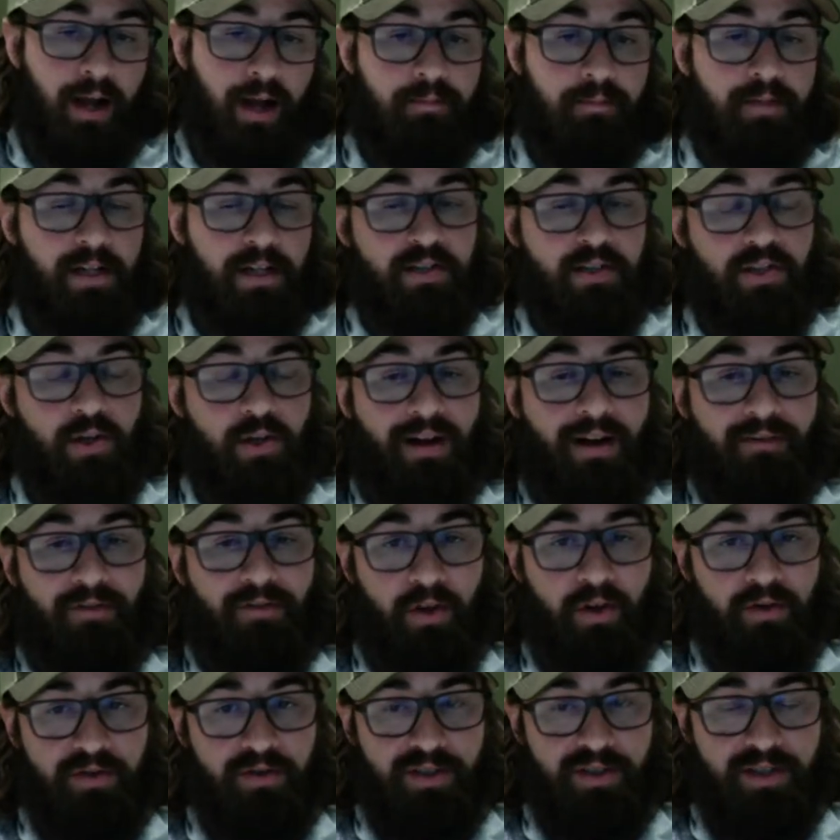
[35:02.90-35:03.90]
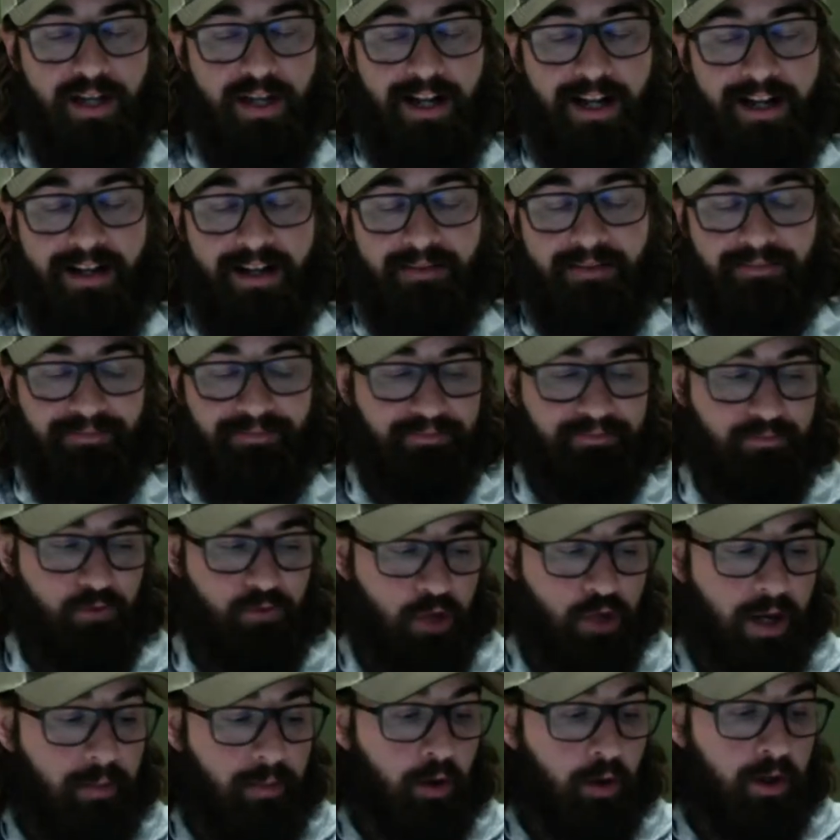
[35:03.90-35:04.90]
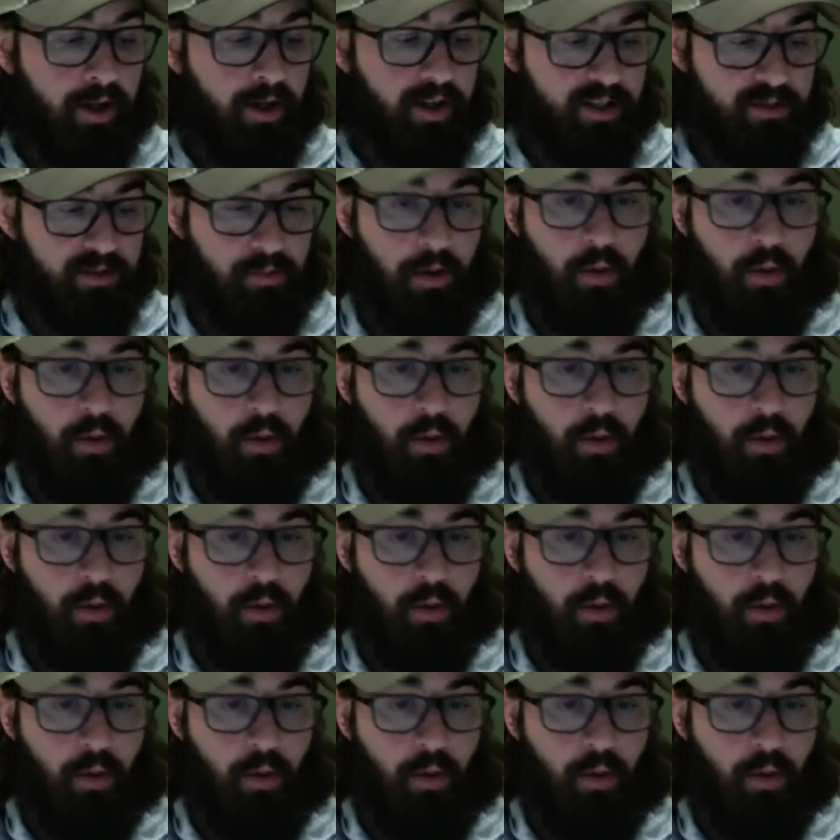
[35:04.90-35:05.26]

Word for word: up because you have those uh, treble hooks.